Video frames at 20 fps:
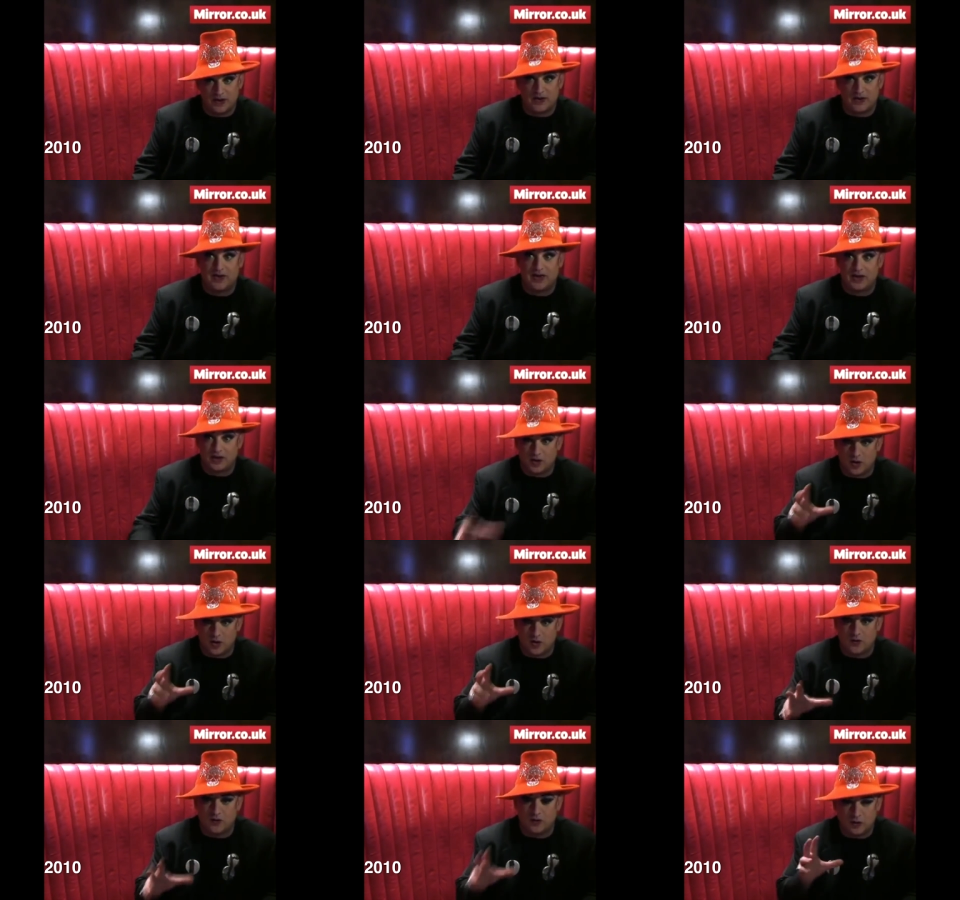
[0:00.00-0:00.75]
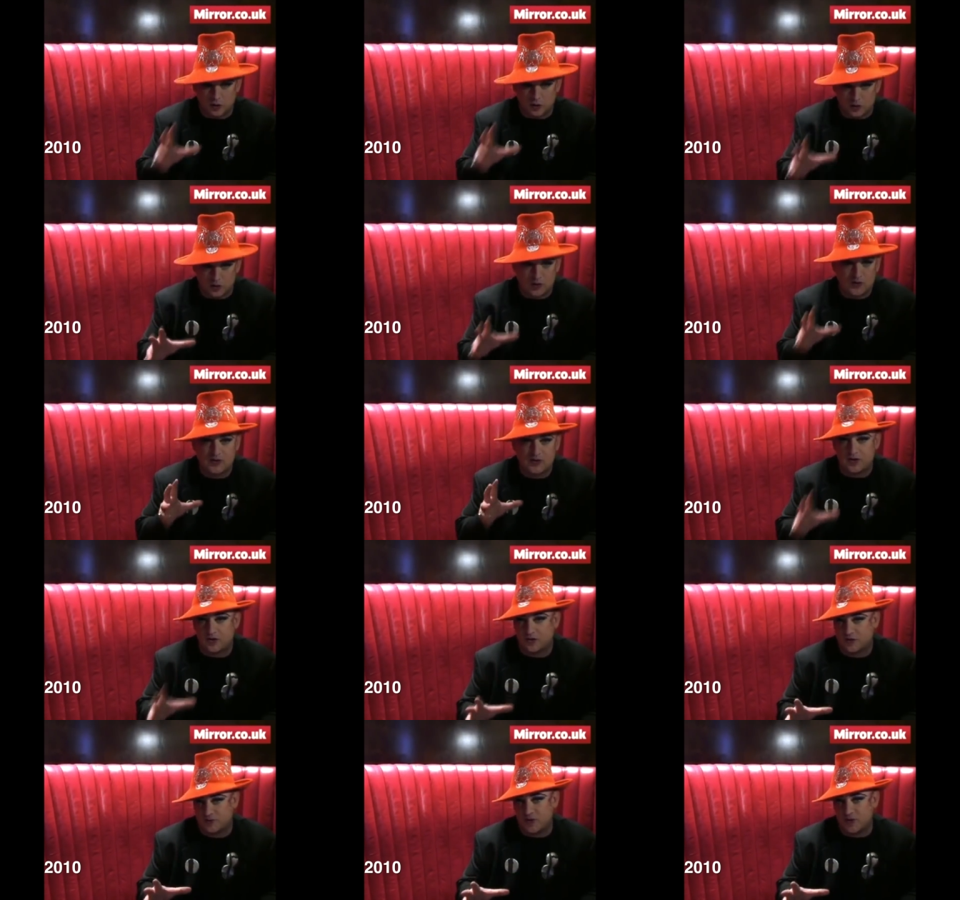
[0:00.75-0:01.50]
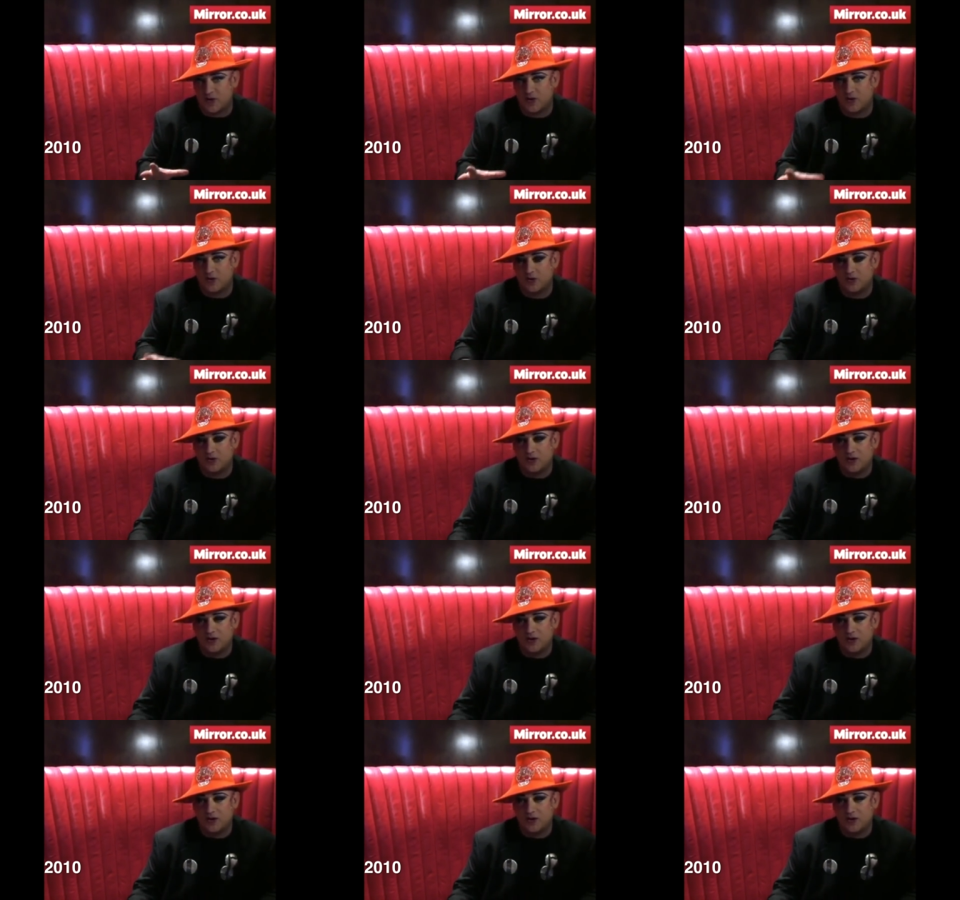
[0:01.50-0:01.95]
they got the look so spot on.